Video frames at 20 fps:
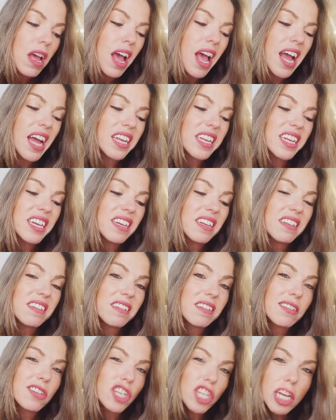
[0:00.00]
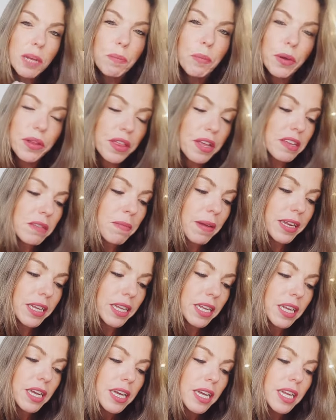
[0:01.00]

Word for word: and he's cheap with his money.